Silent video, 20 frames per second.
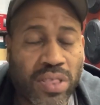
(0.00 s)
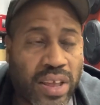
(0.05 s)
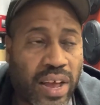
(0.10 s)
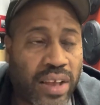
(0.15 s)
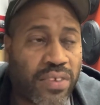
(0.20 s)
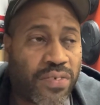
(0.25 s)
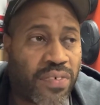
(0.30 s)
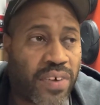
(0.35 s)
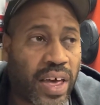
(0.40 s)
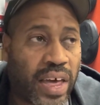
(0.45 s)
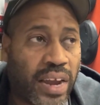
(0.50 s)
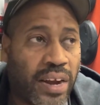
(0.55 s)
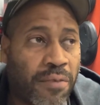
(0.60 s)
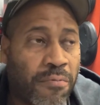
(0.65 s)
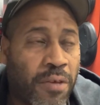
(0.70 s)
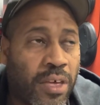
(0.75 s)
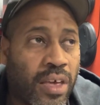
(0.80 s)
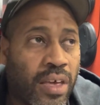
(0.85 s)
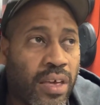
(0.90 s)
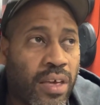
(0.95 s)
That's fine
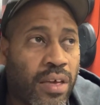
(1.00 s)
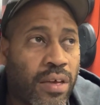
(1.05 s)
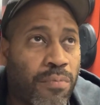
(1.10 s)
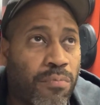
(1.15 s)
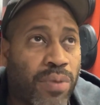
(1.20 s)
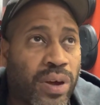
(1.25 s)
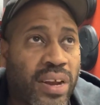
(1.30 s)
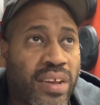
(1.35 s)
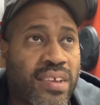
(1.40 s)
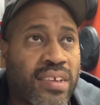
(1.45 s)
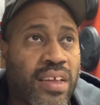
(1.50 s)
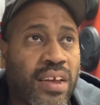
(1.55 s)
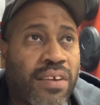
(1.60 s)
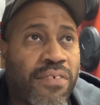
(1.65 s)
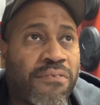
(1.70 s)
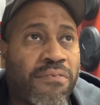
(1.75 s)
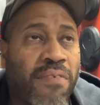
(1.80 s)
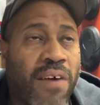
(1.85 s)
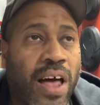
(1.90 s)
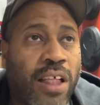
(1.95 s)
but instead of
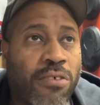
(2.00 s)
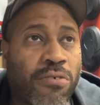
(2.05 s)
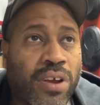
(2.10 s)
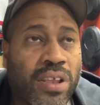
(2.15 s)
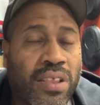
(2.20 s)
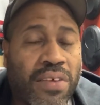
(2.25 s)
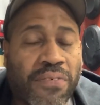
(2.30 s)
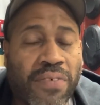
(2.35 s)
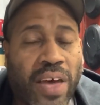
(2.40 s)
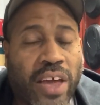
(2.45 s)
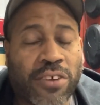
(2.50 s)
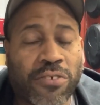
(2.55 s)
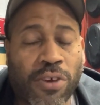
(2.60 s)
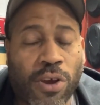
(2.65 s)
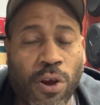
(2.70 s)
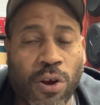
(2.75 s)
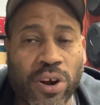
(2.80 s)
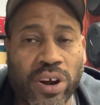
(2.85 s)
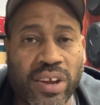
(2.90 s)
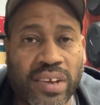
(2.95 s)
following the factory
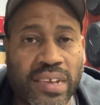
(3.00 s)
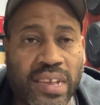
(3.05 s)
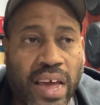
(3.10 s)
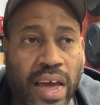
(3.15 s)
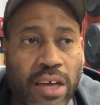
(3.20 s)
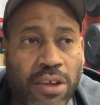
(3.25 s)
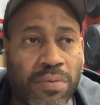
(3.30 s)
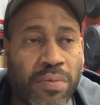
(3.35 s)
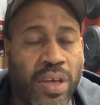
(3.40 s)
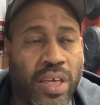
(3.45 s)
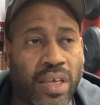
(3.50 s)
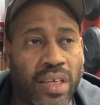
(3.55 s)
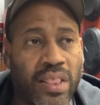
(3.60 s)
harness down,